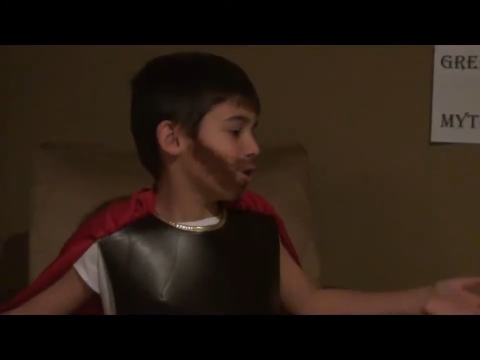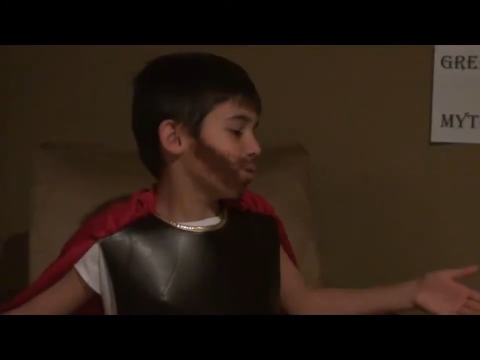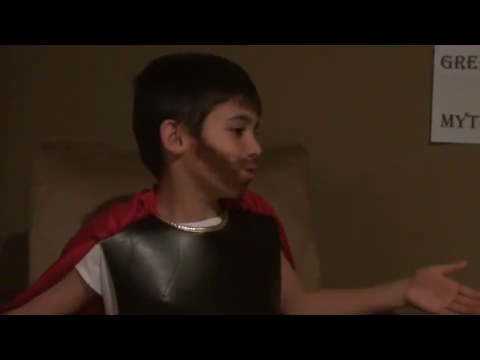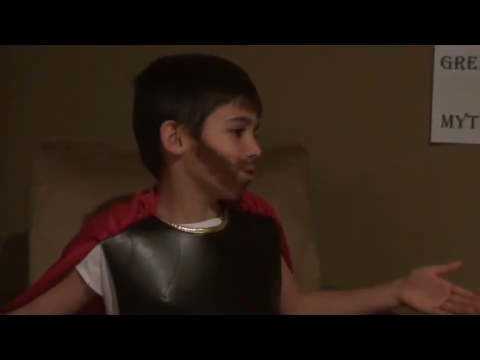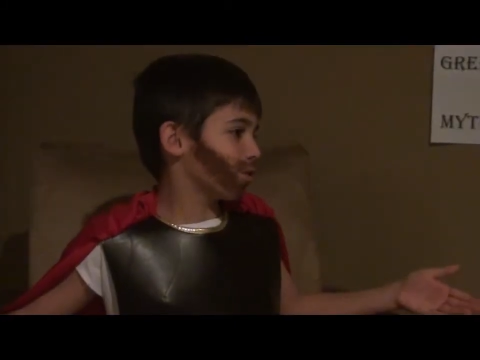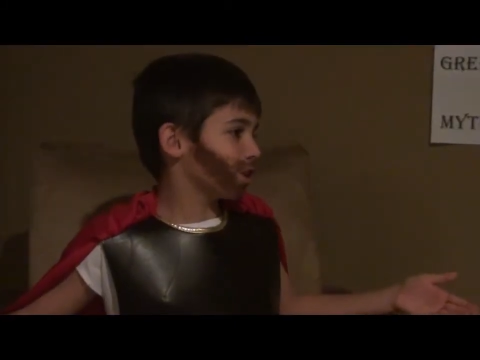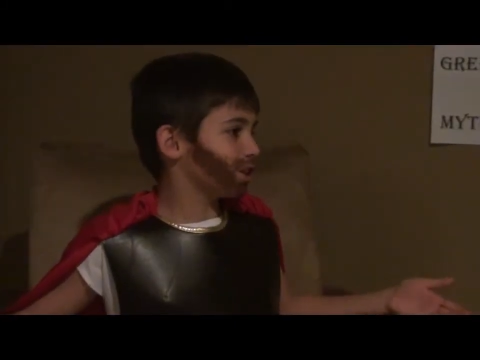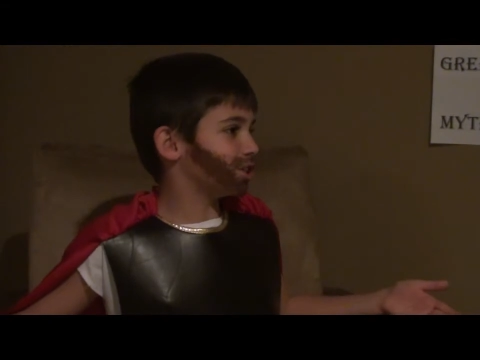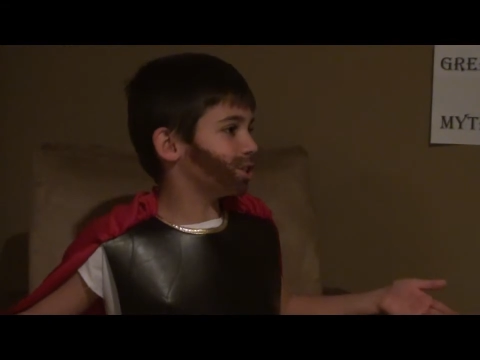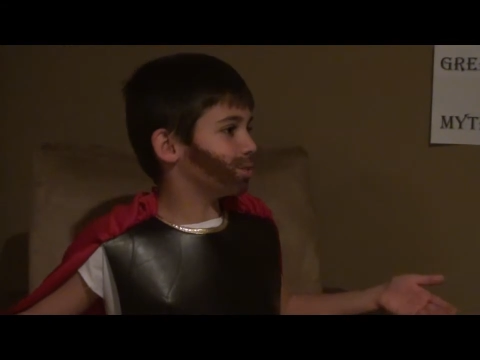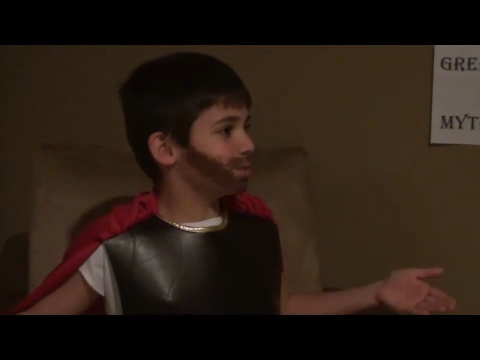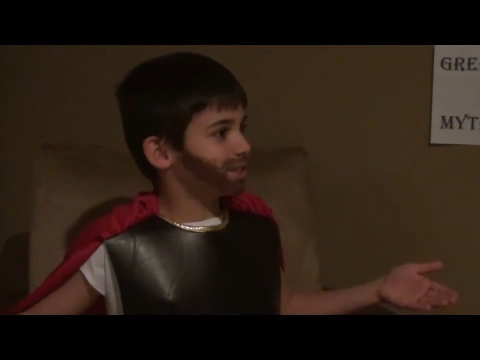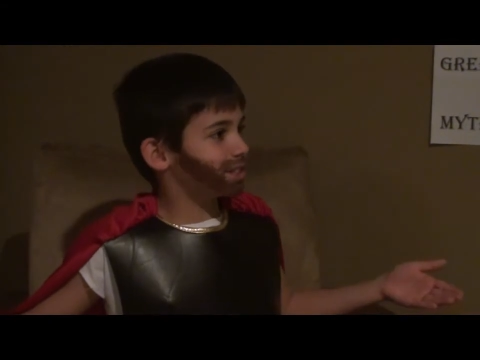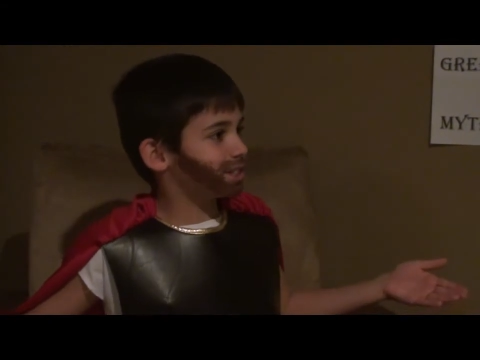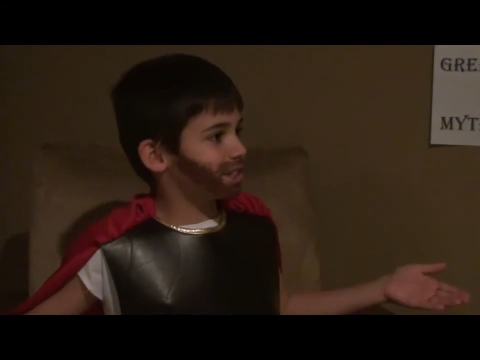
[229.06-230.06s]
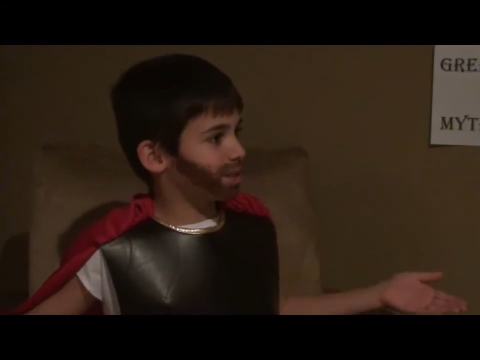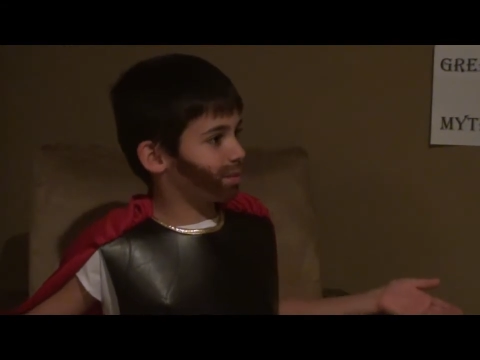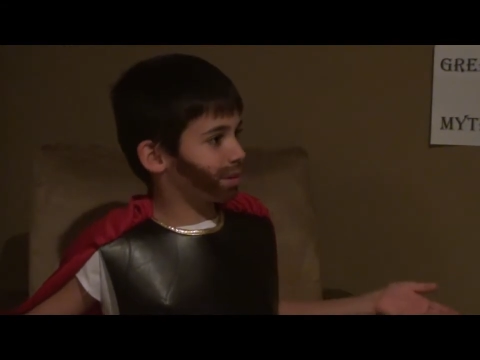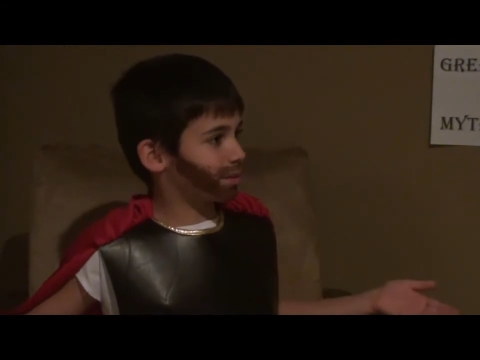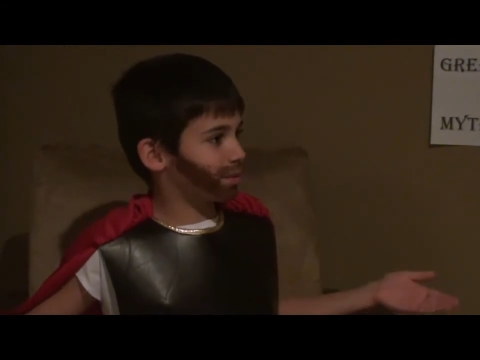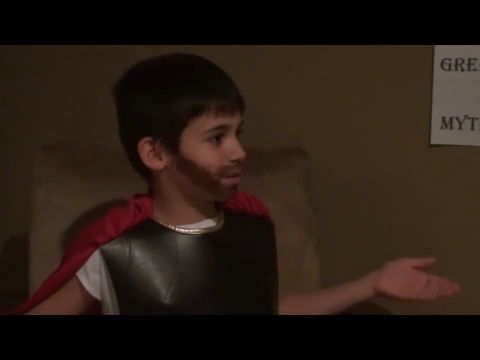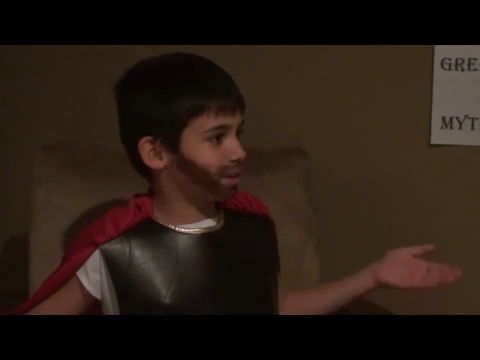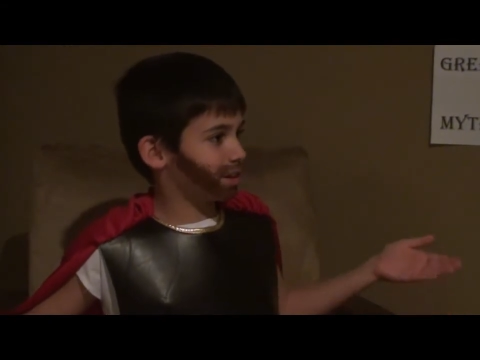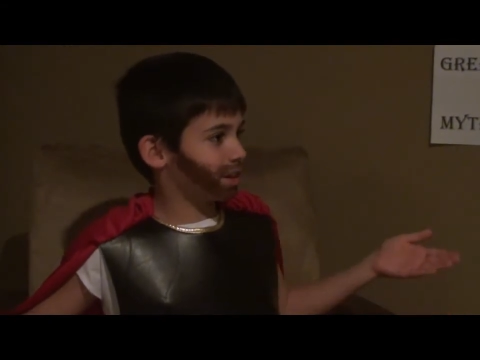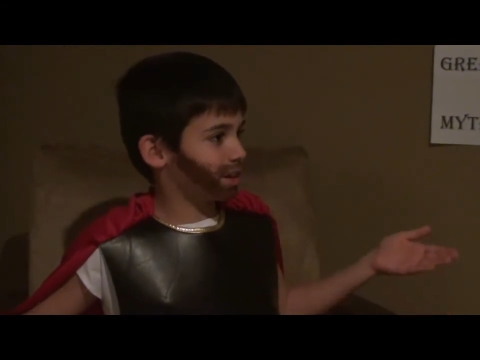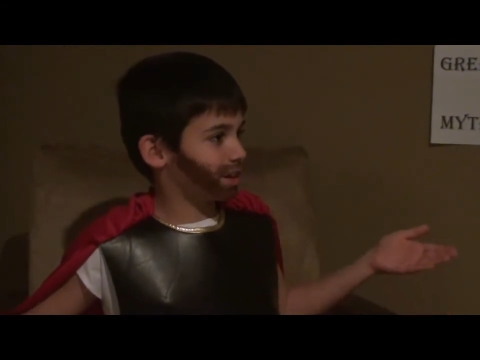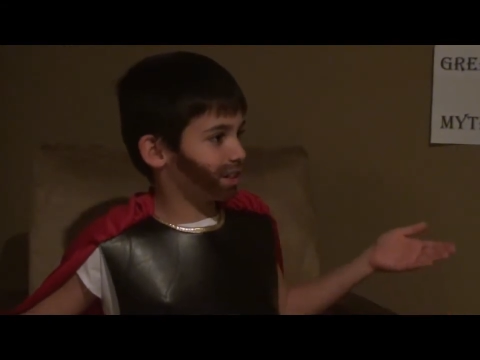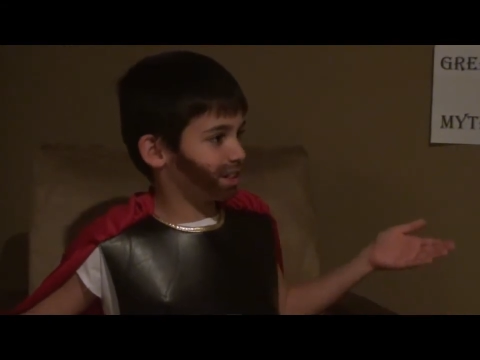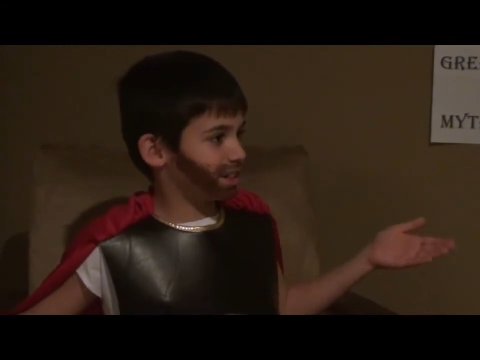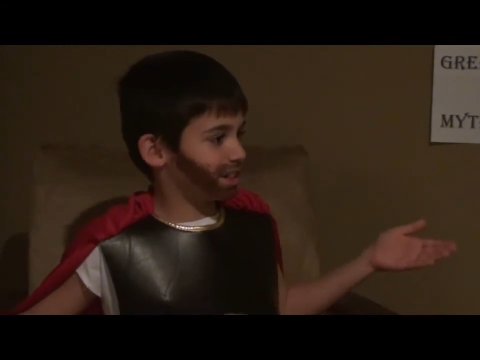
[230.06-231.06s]
hopefully she'll be sleeping when
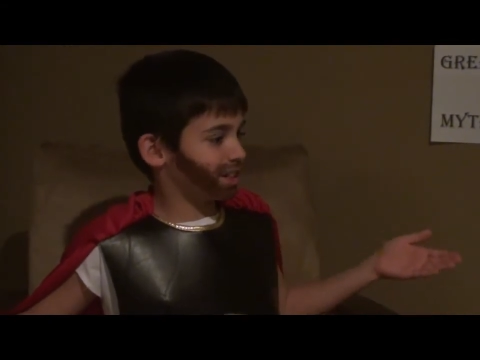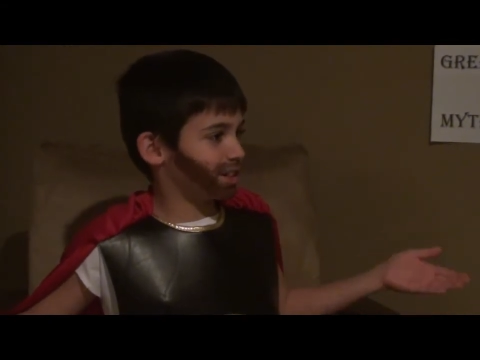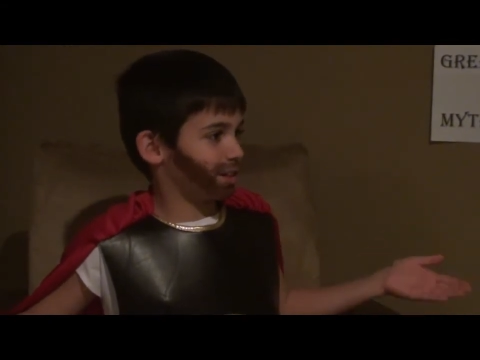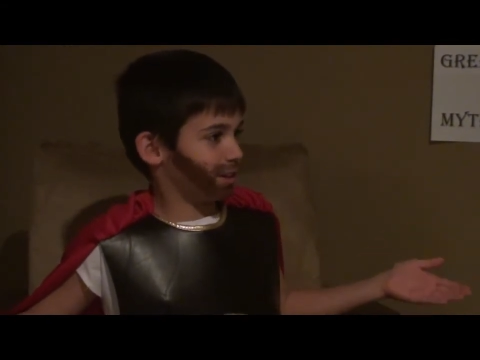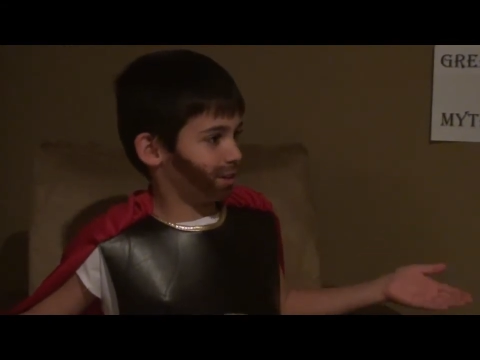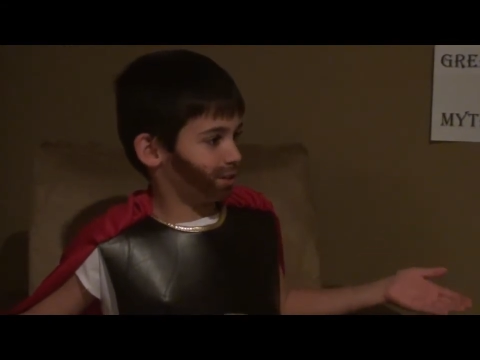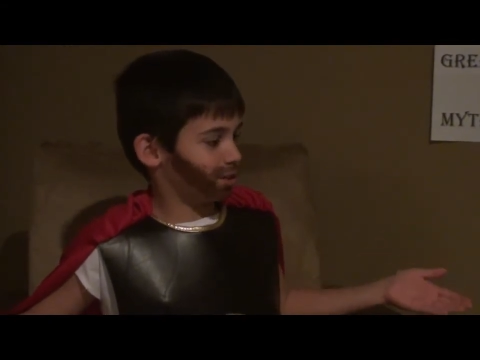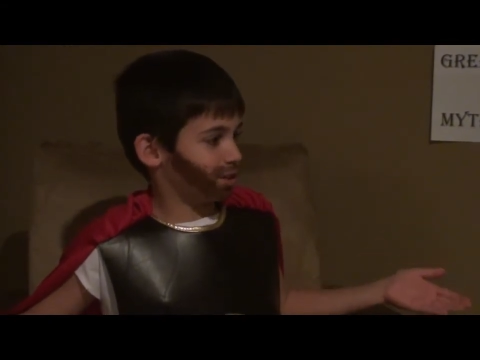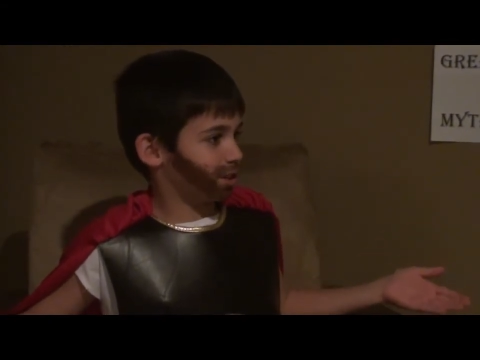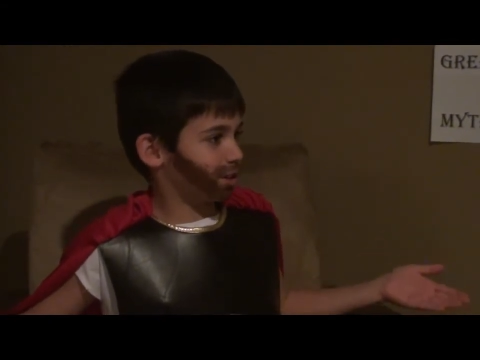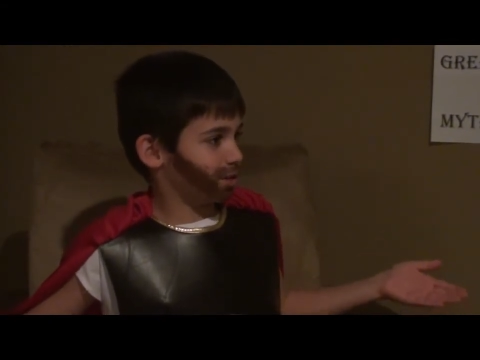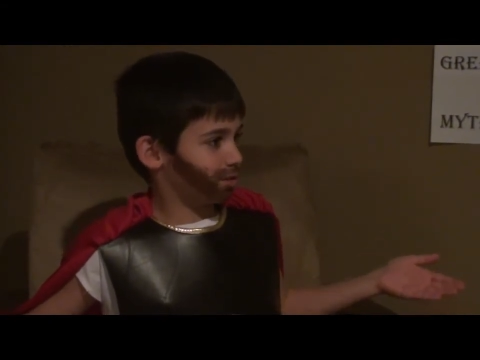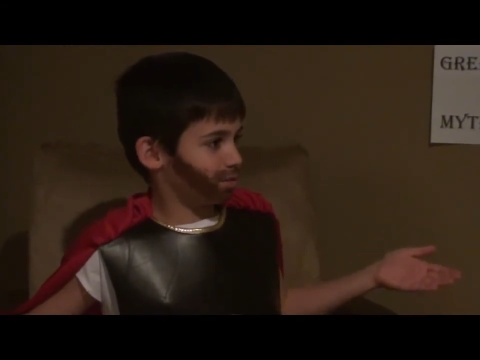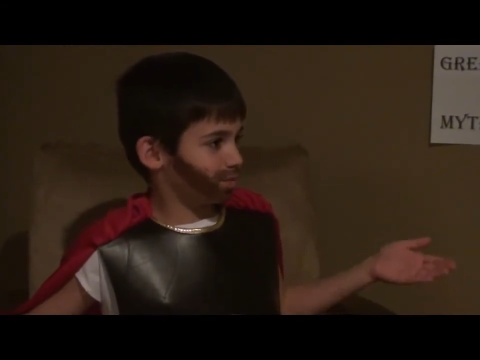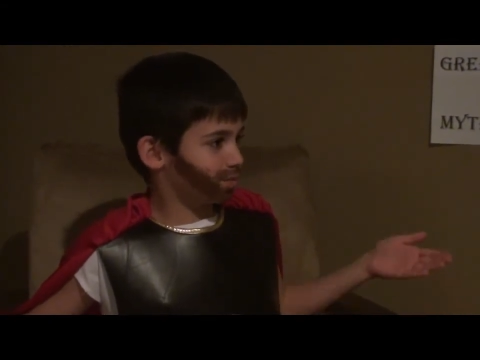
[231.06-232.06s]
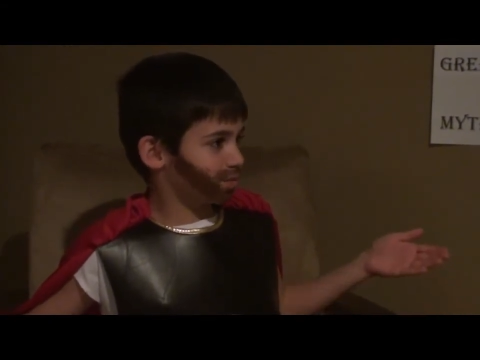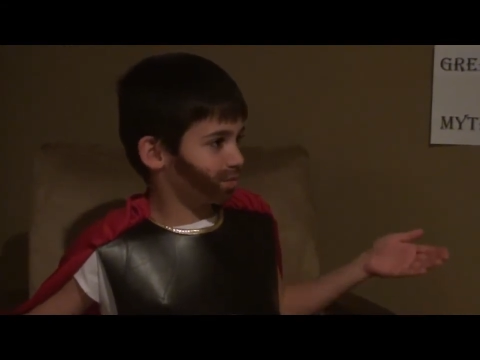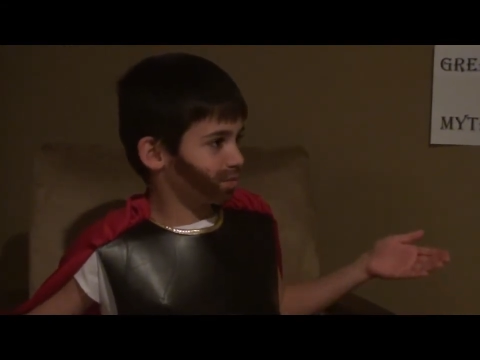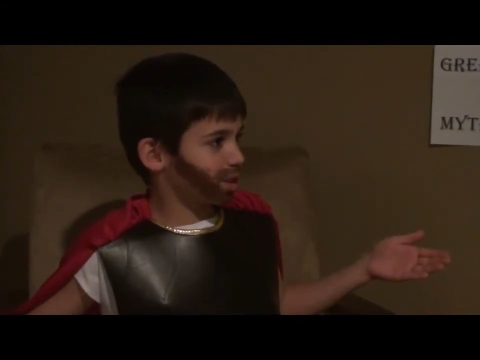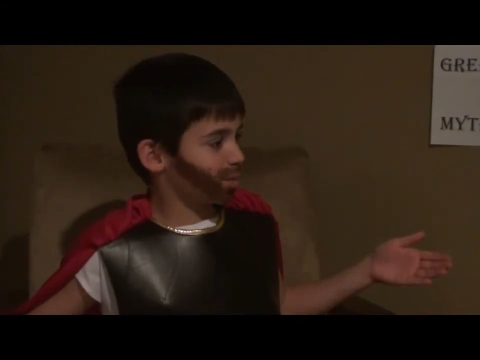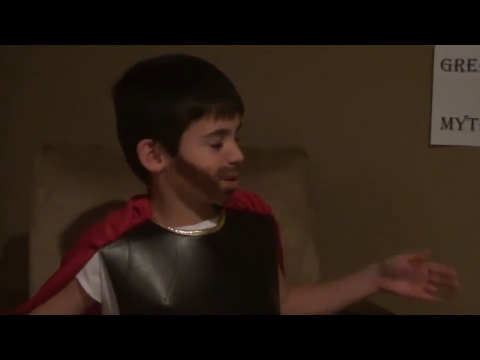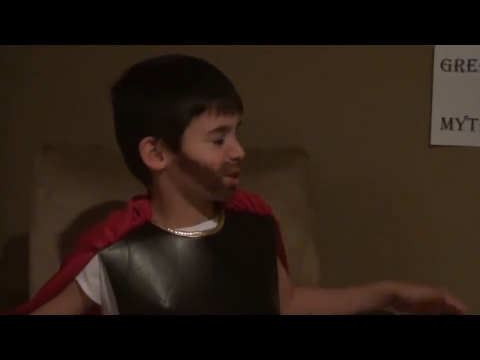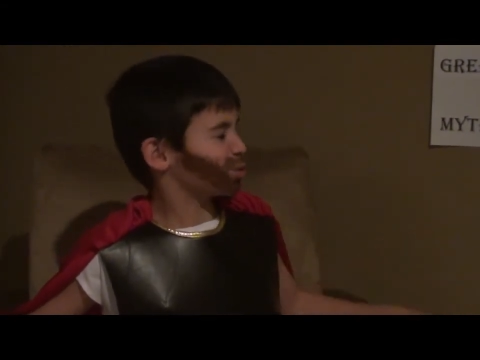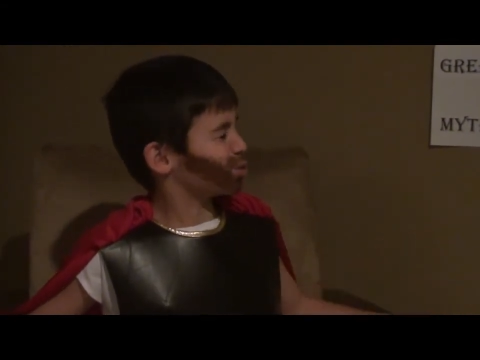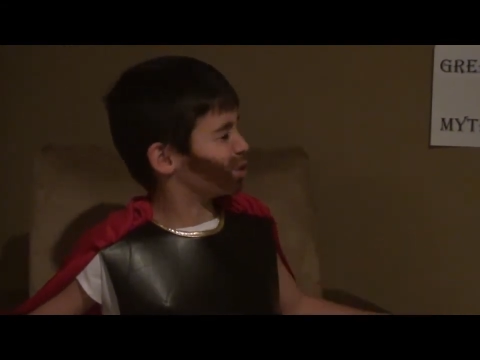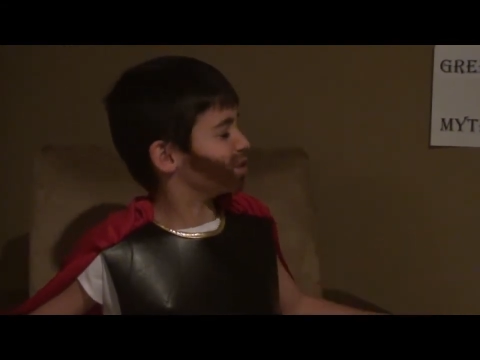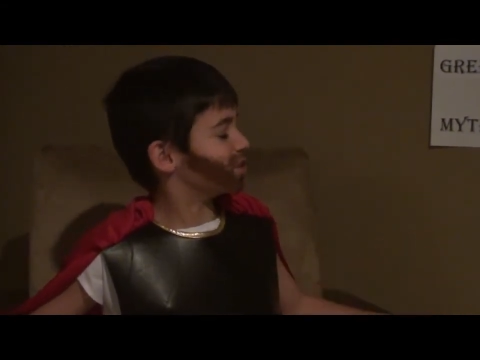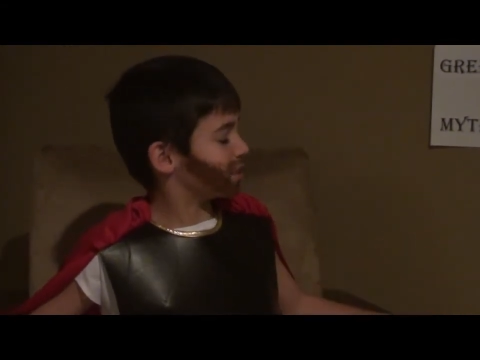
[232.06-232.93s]
I get there, so about 20